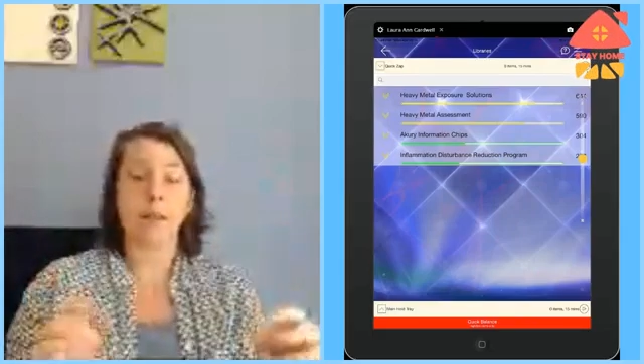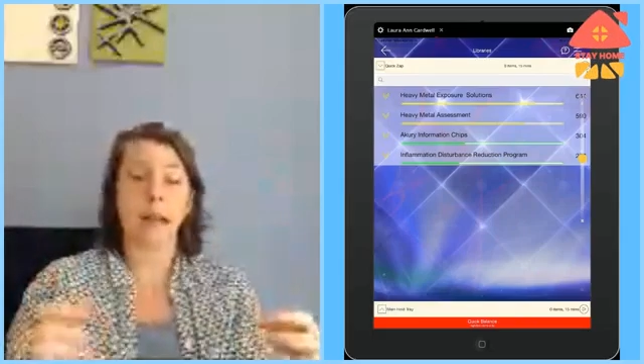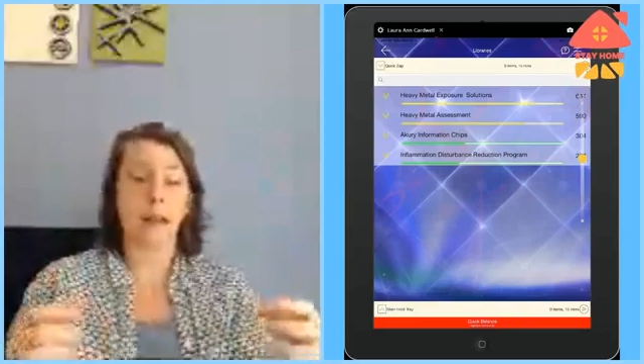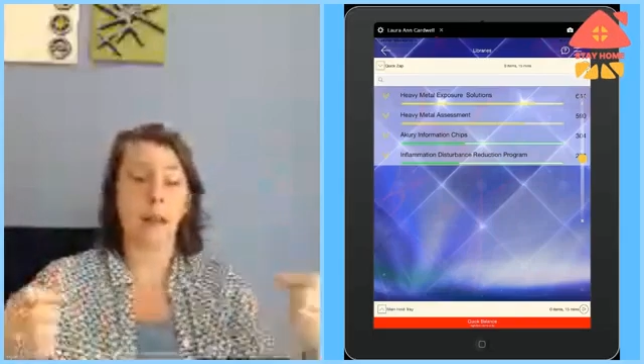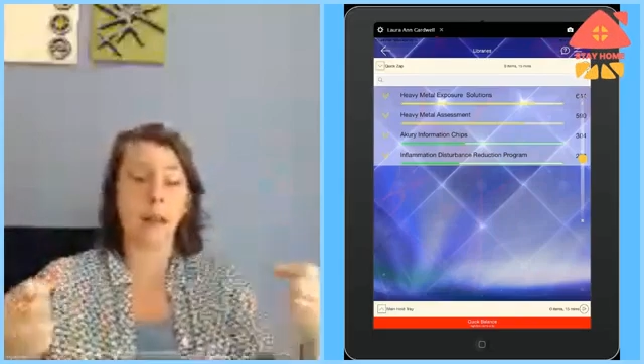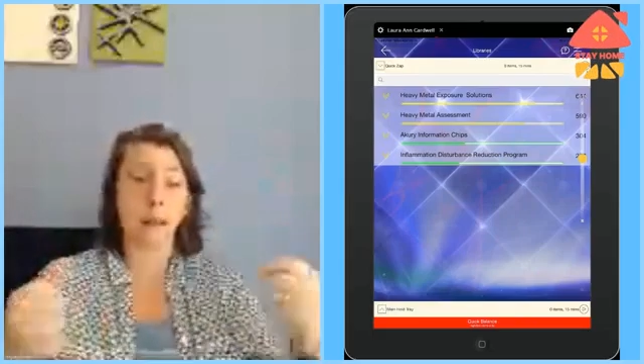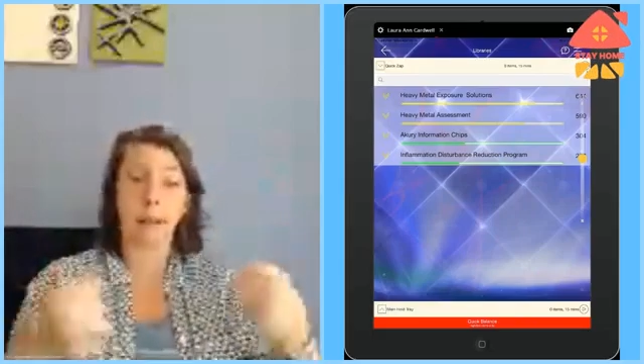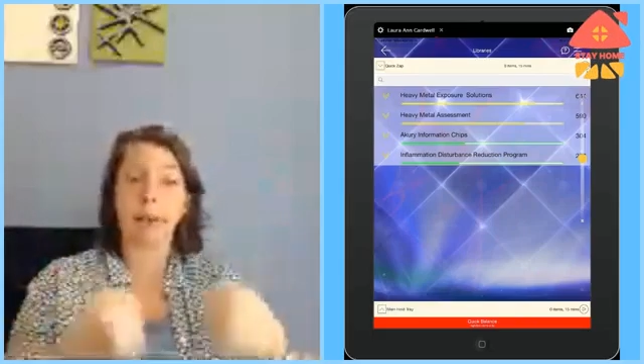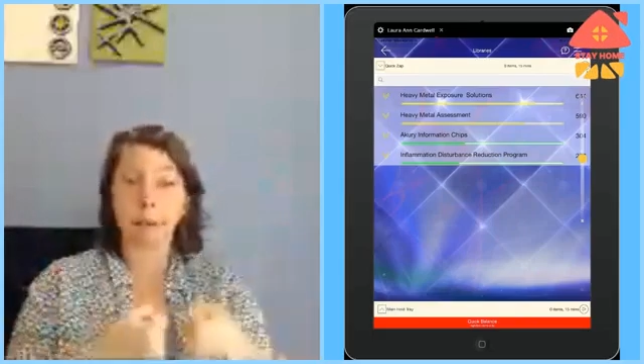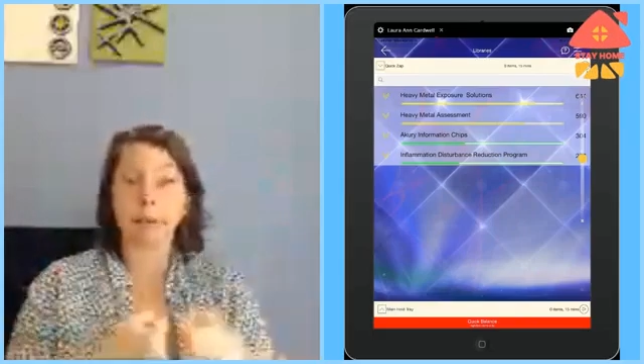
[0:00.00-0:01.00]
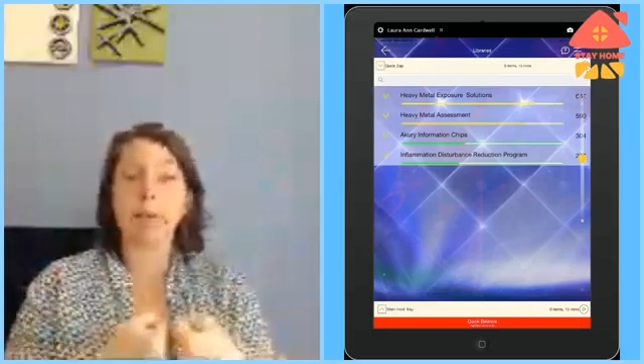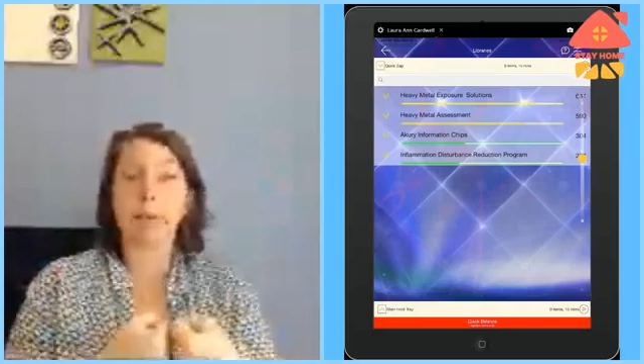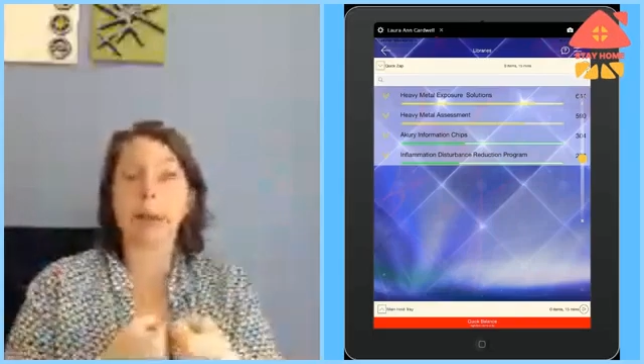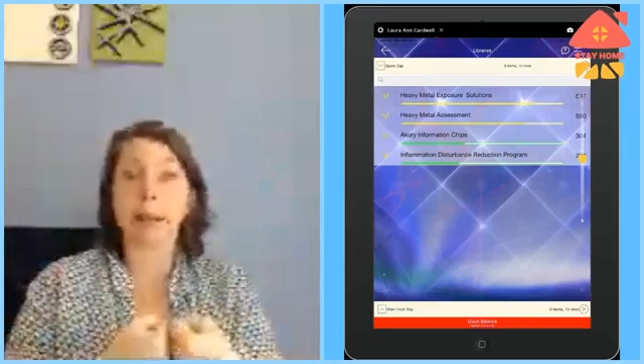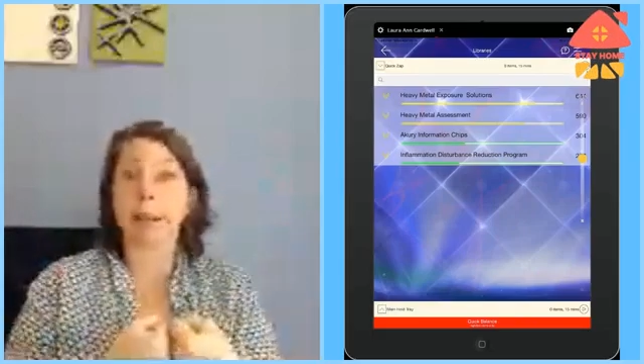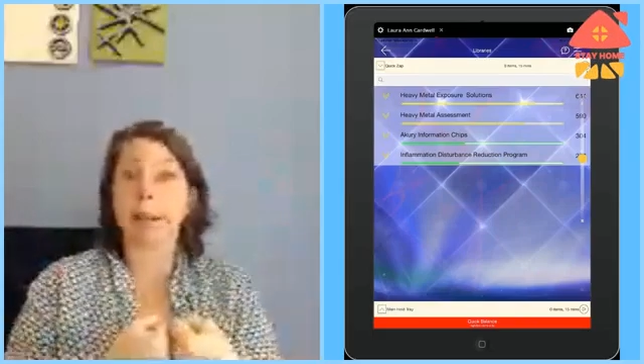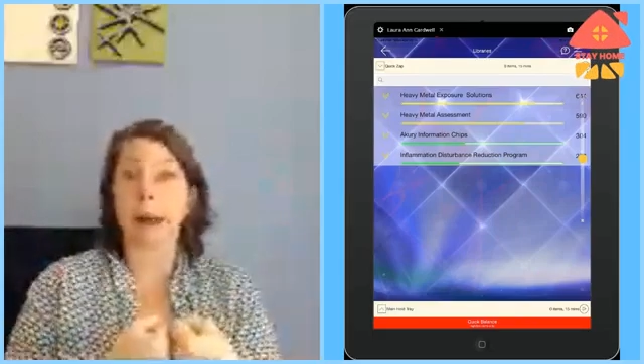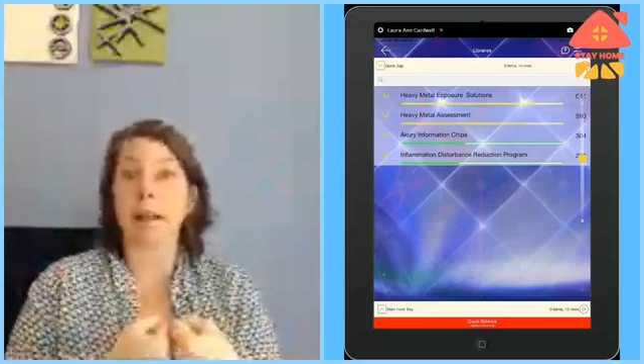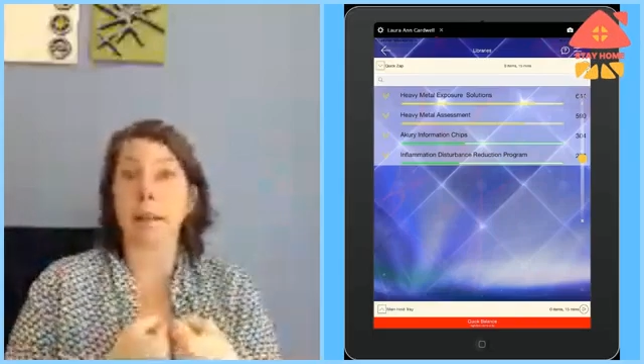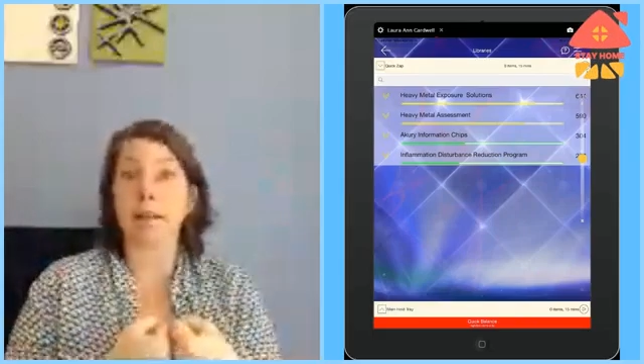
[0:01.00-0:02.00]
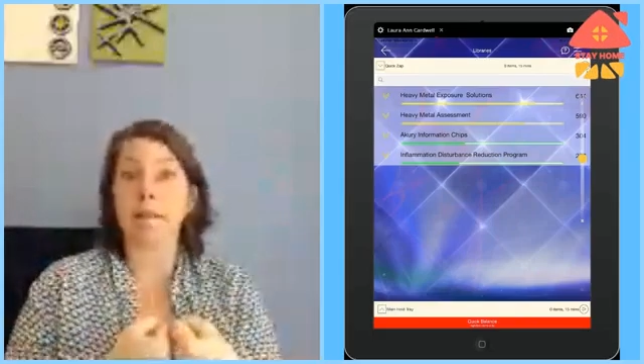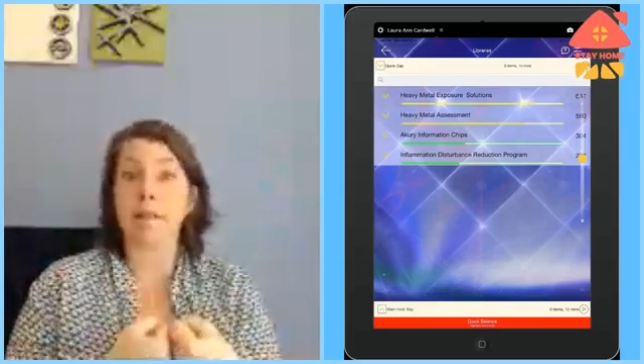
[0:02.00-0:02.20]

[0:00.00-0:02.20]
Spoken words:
And when we bring those back into balance